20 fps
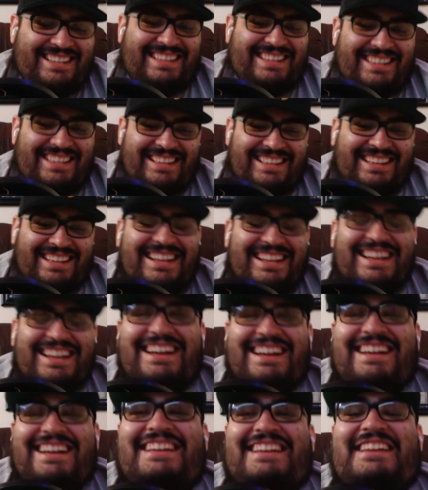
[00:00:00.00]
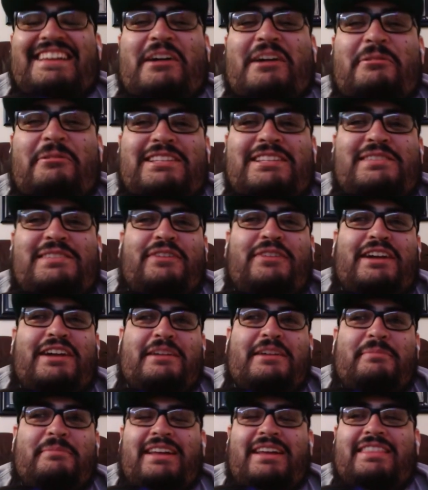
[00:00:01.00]
you know what's funny
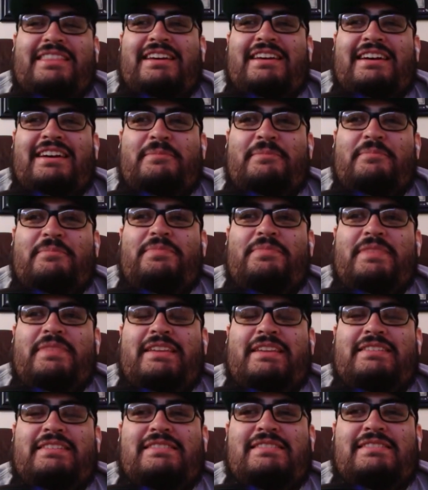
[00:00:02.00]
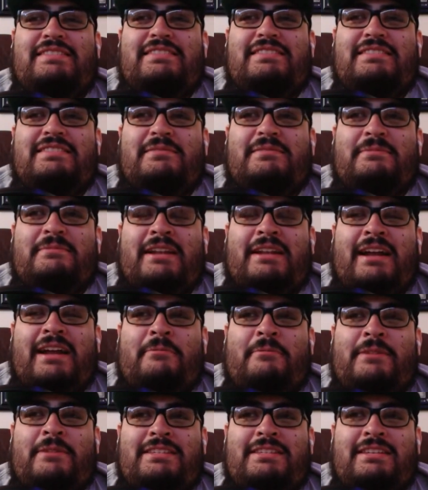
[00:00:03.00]
about that is when I
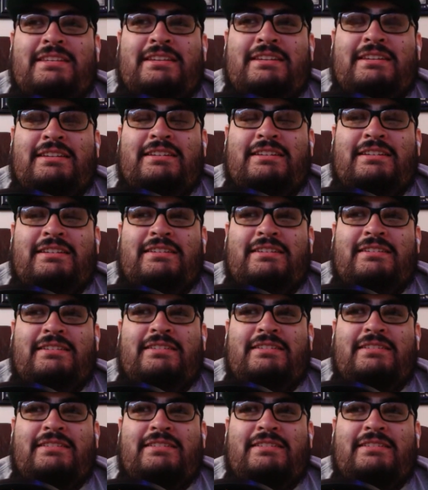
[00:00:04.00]
went to